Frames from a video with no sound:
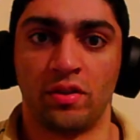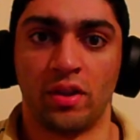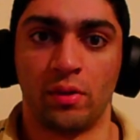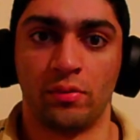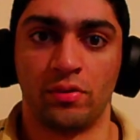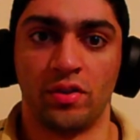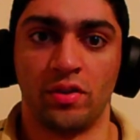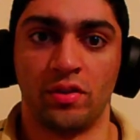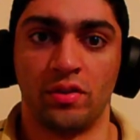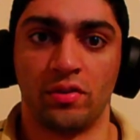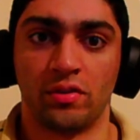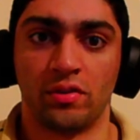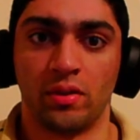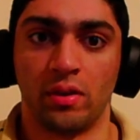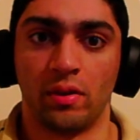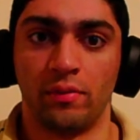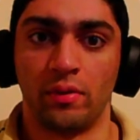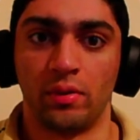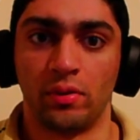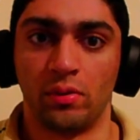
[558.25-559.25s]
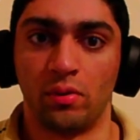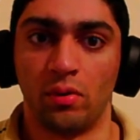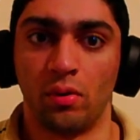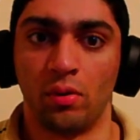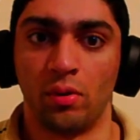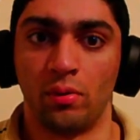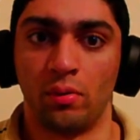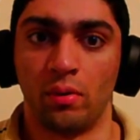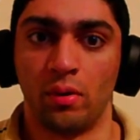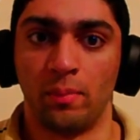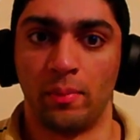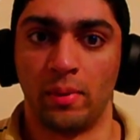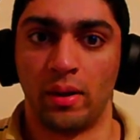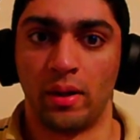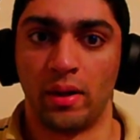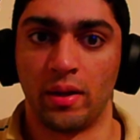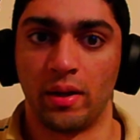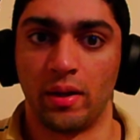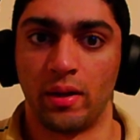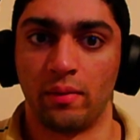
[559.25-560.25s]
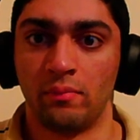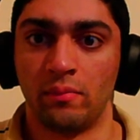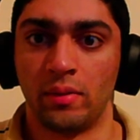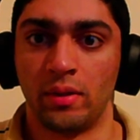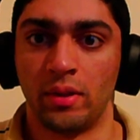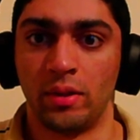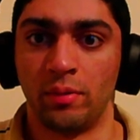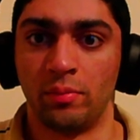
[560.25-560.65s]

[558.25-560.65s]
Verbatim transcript: how she discovered Goro Omiya, he